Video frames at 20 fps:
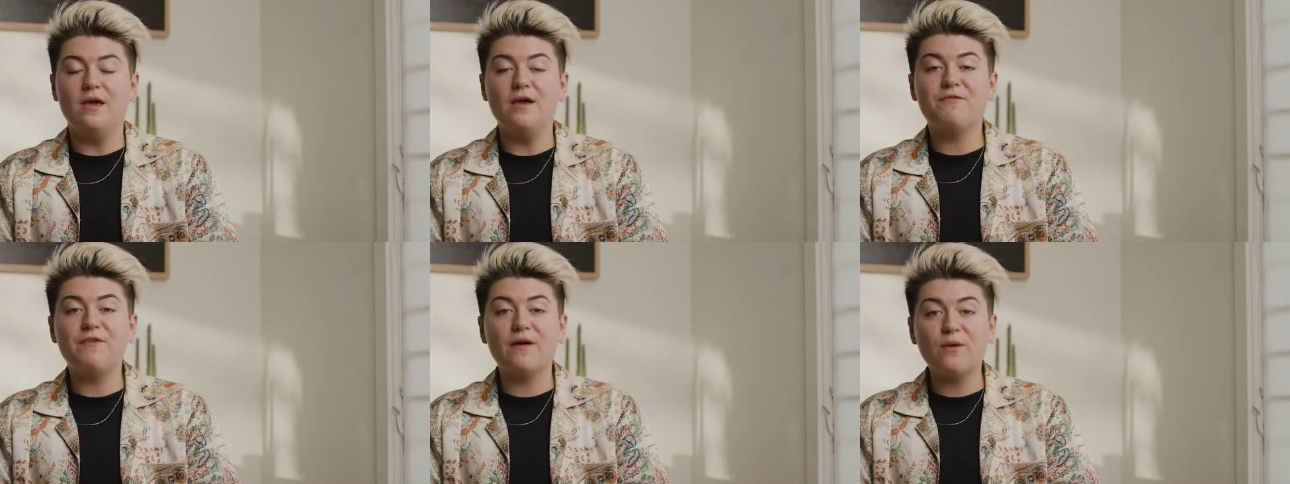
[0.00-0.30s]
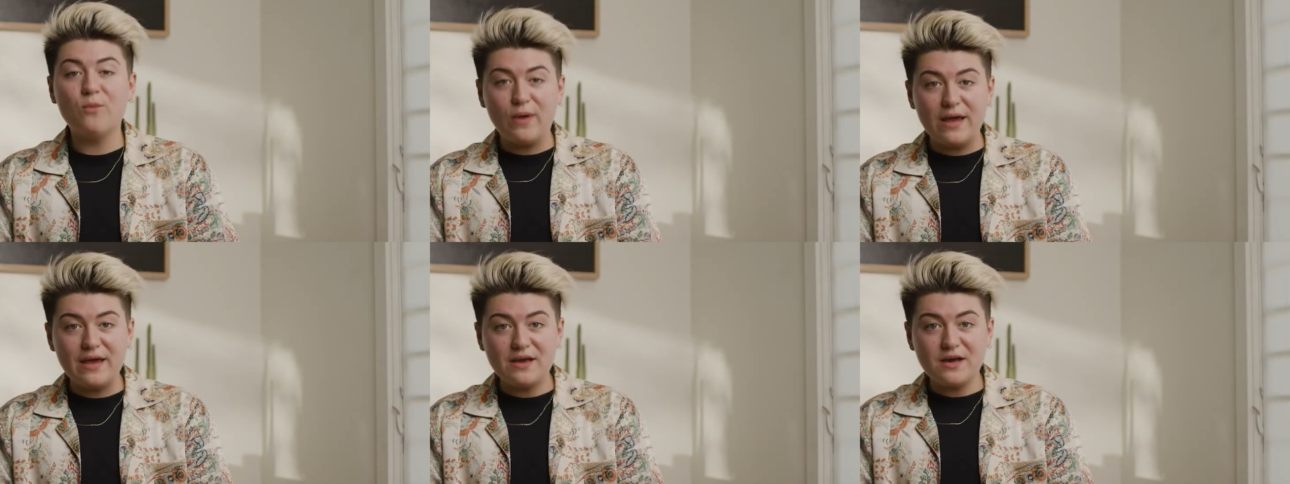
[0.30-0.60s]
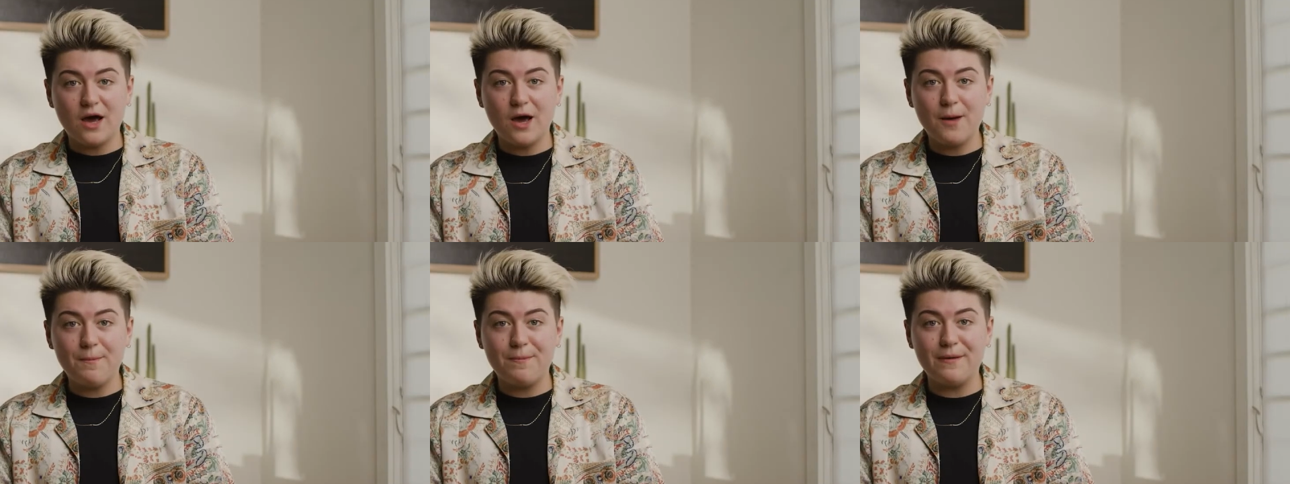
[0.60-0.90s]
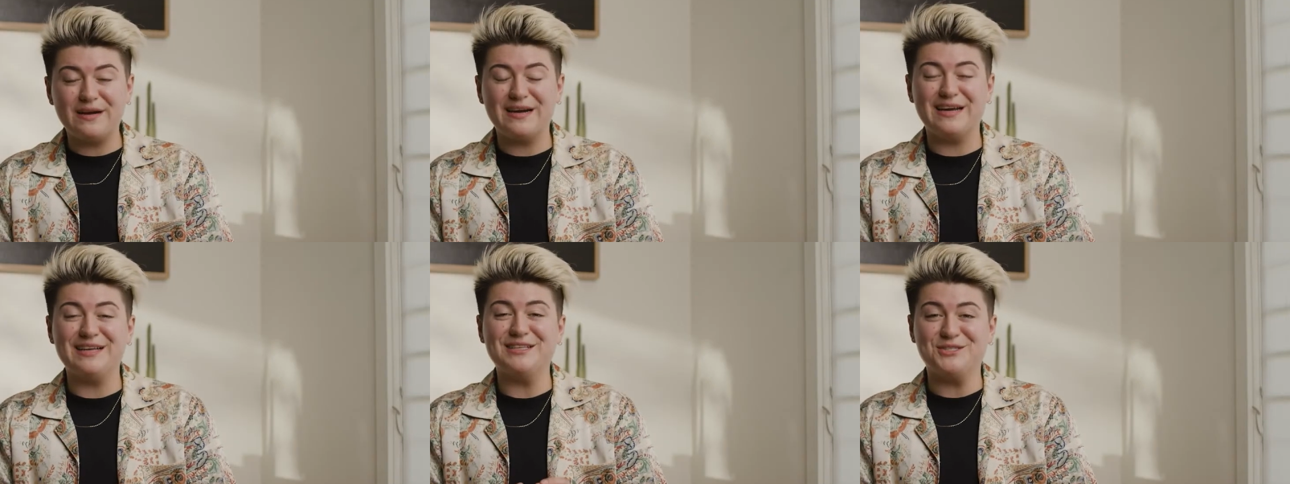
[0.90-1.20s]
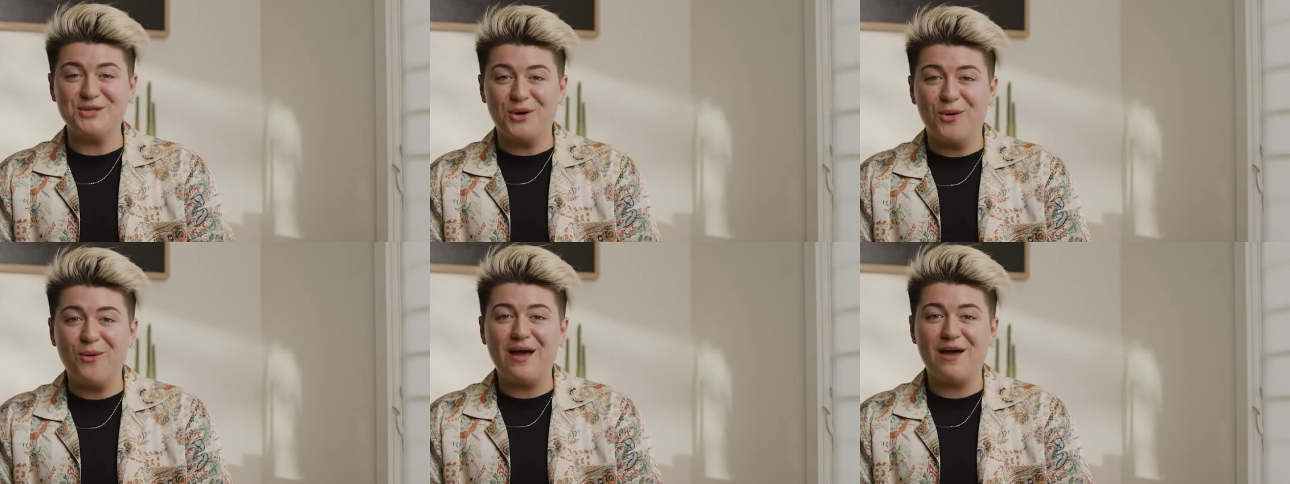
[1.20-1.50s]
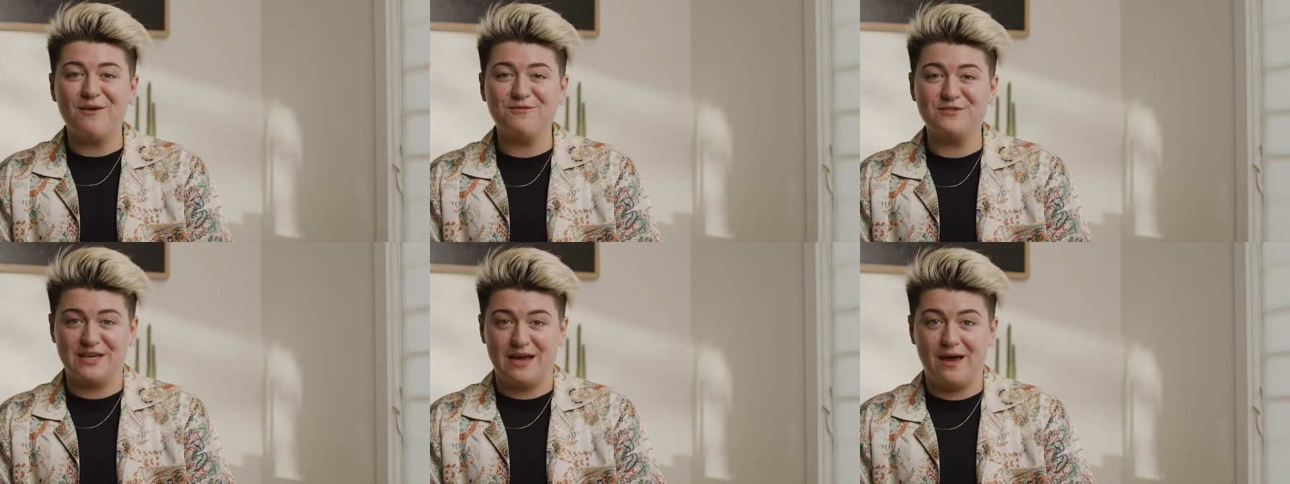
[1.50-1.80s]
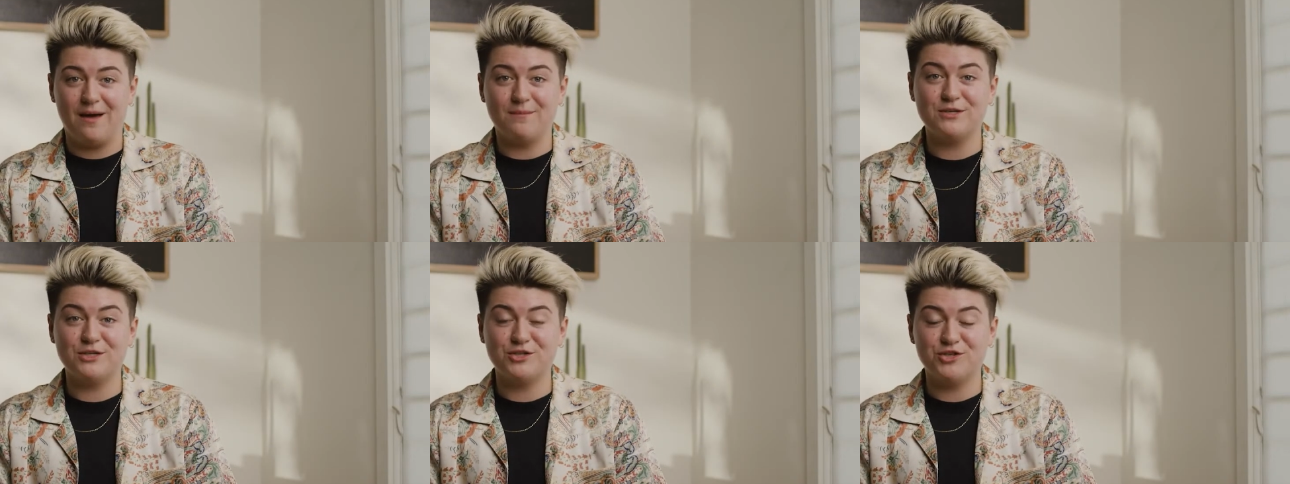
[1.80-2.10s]
If I wake up and I don't have
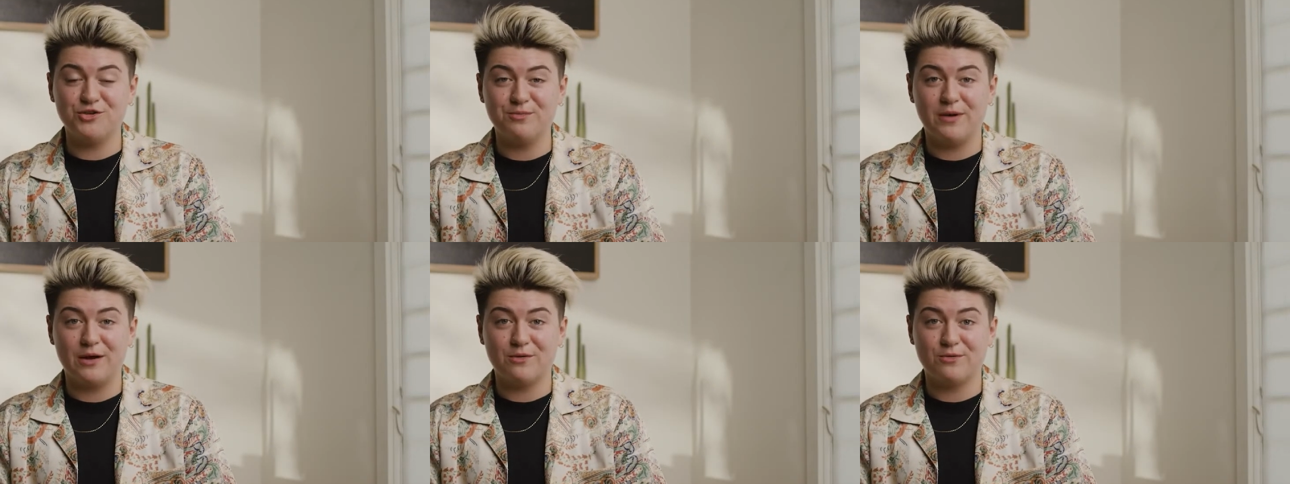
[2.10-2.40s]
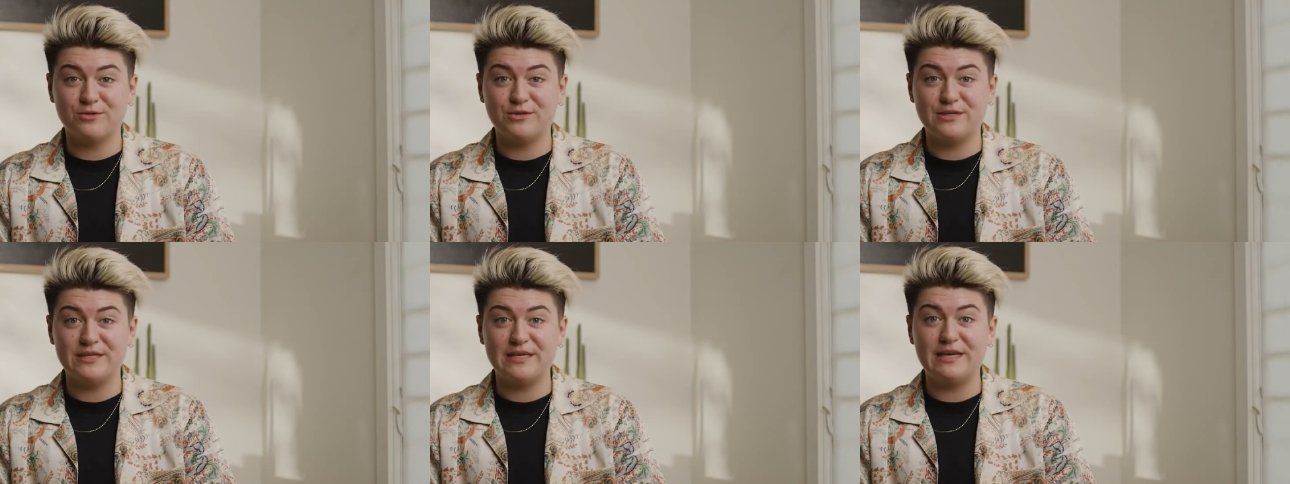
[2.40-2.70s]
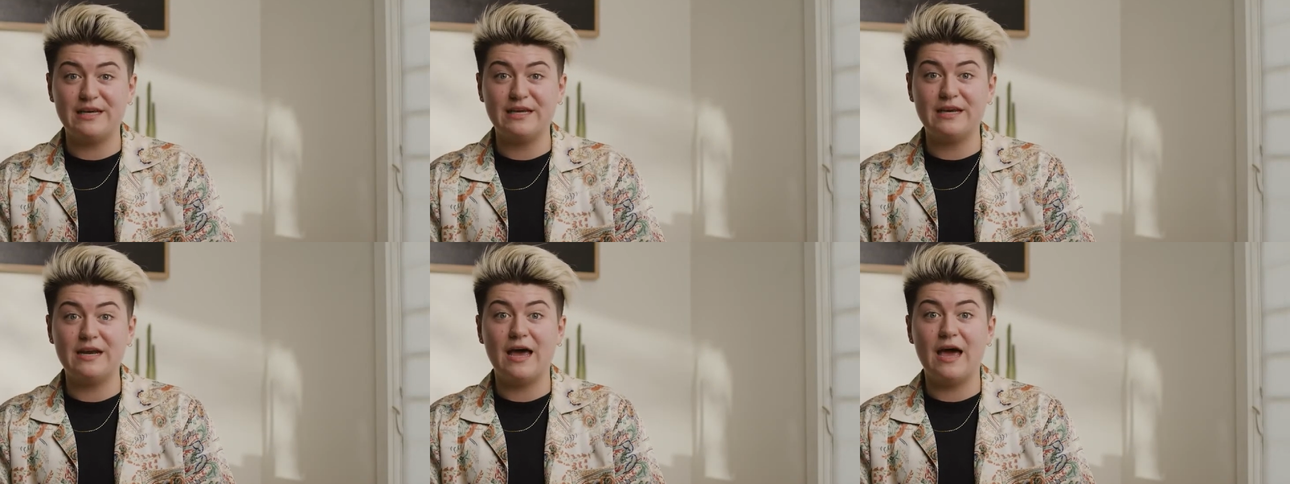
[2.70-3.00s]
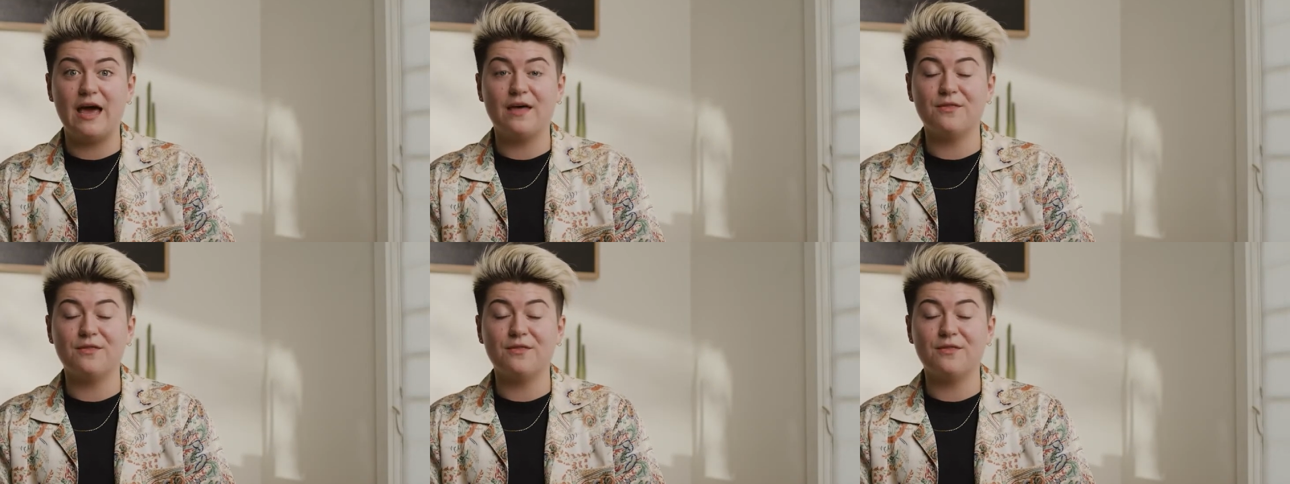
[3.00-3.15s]
time to do my routine,